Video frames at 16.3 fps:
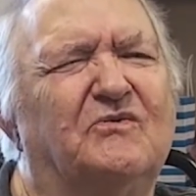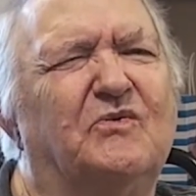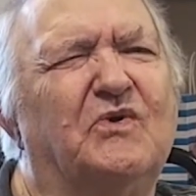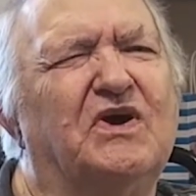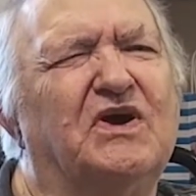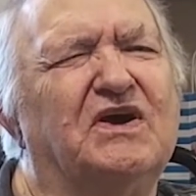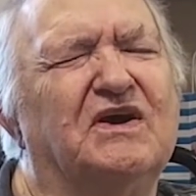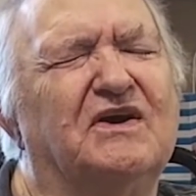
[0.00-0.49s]

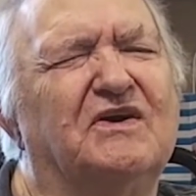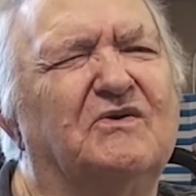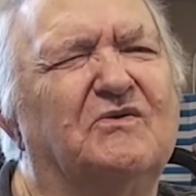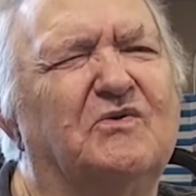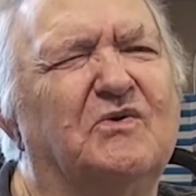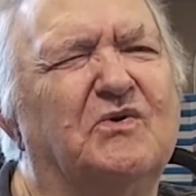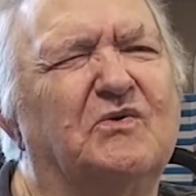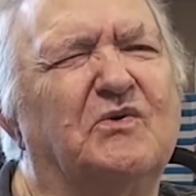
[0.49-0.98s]
We uh,
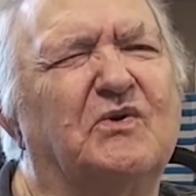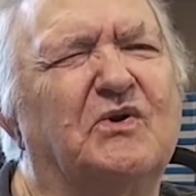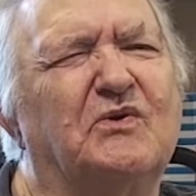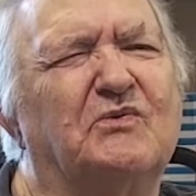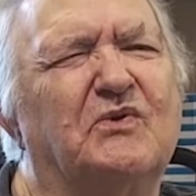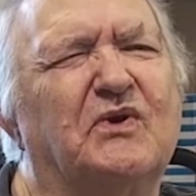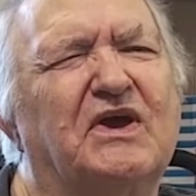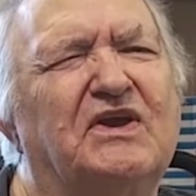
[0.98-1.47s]
we
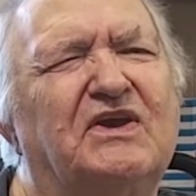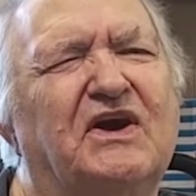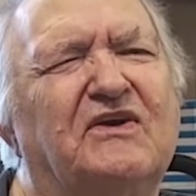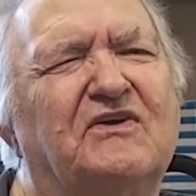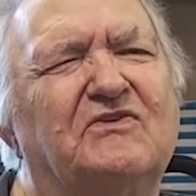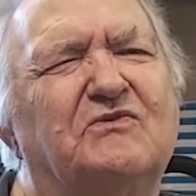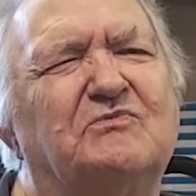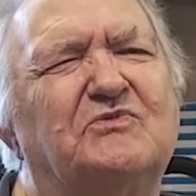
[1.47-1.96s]
went right
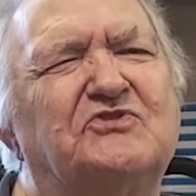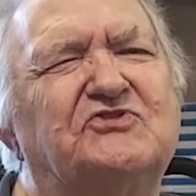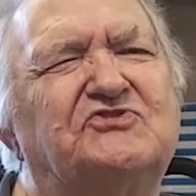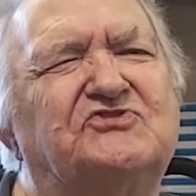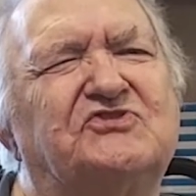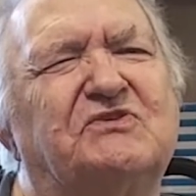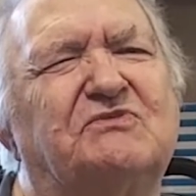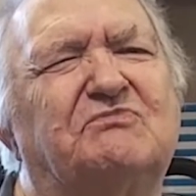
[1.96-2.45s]
down the
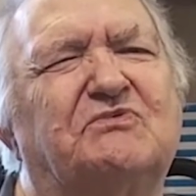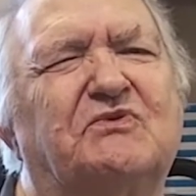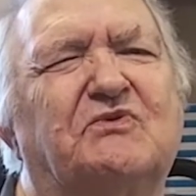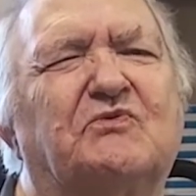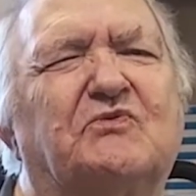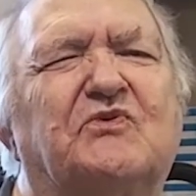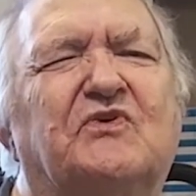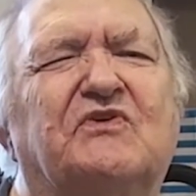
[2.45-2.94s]
Mississippi
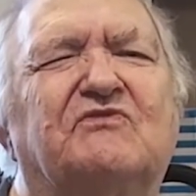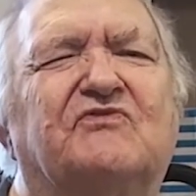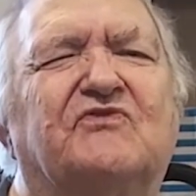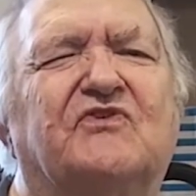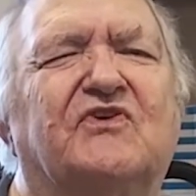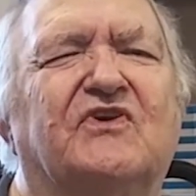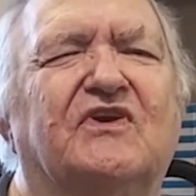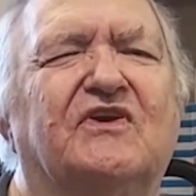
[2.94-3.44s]

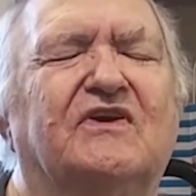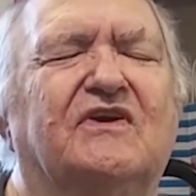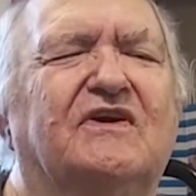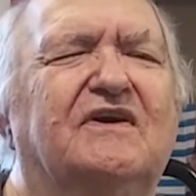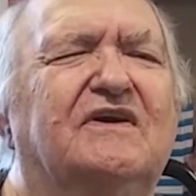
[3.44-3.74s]
River, and